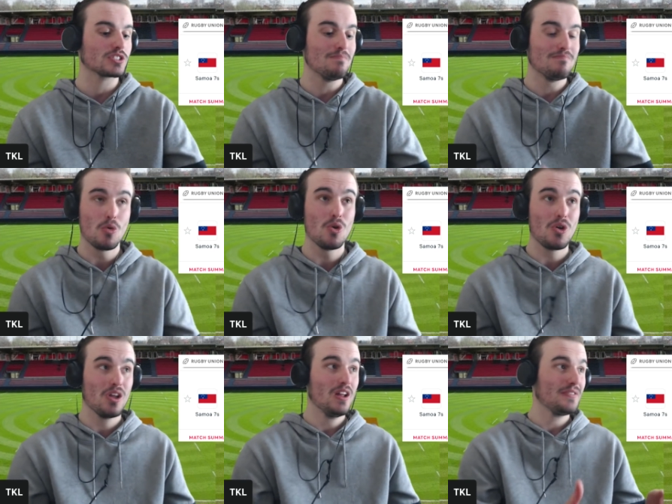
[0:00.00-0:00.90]
the
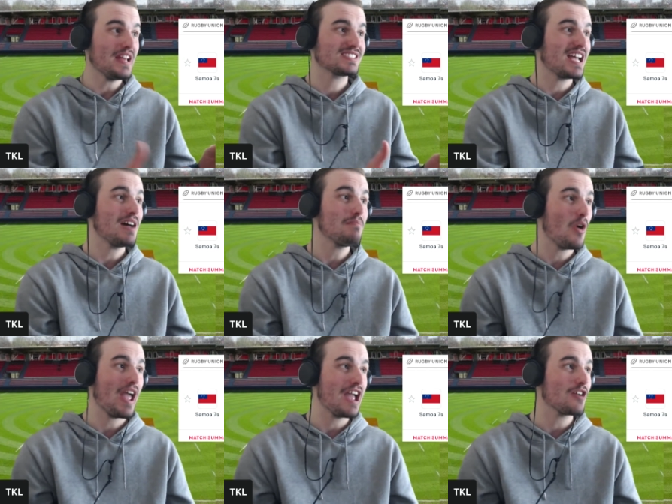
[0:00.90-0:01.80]
more that
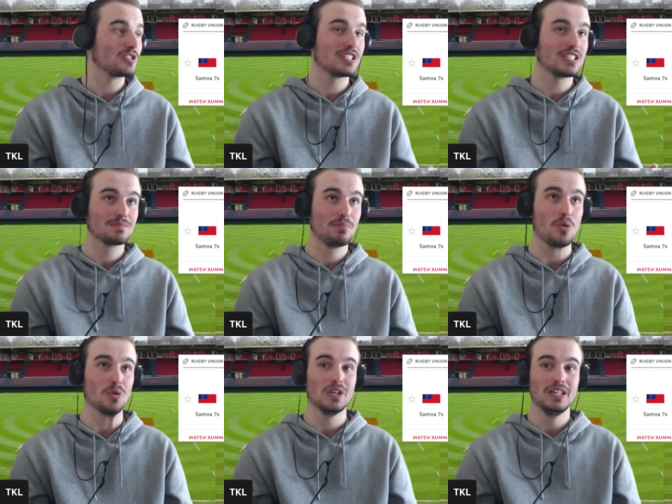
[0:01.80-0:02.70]
Samoa hang on to this
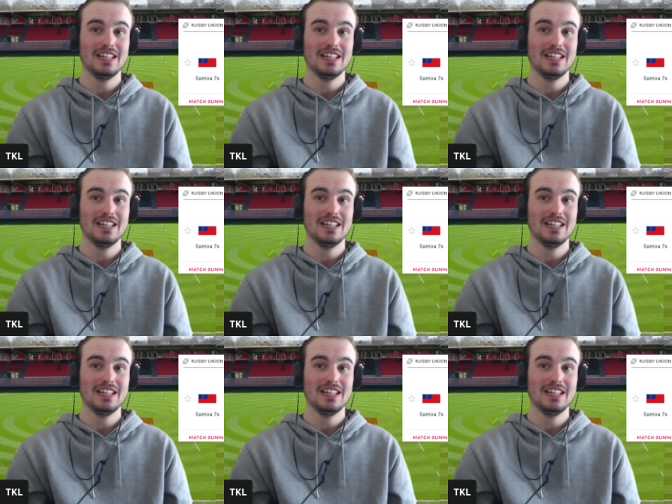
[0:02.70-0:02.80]
ball,